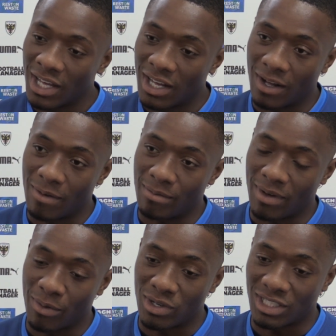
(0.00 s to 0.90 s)
um,
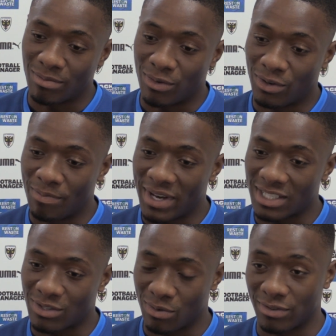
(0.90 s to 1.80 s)
and wish him all the
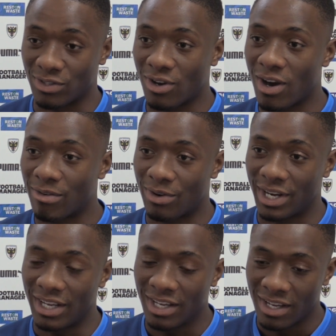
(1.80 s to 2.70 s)
best with his recovery.